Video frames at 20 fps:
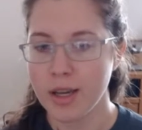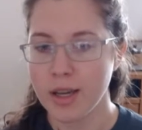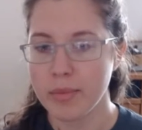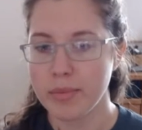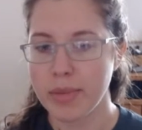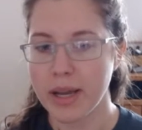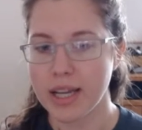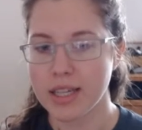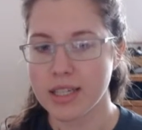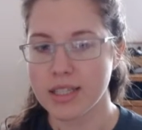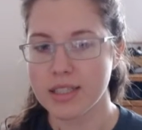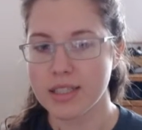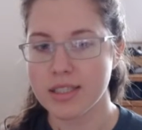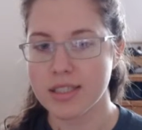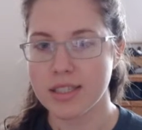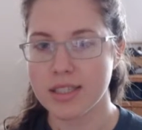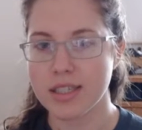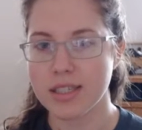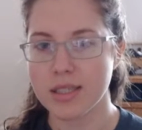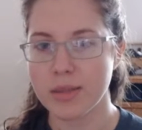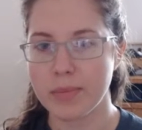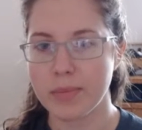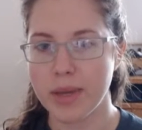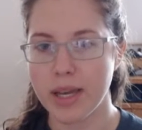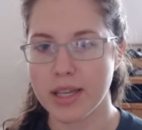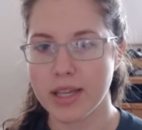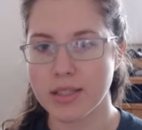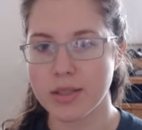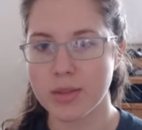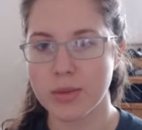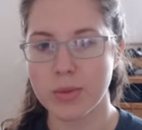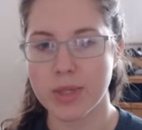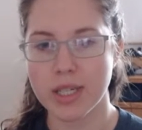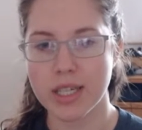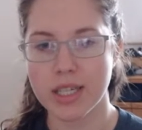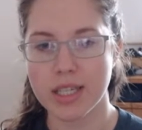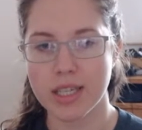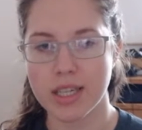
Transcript: packets this past week.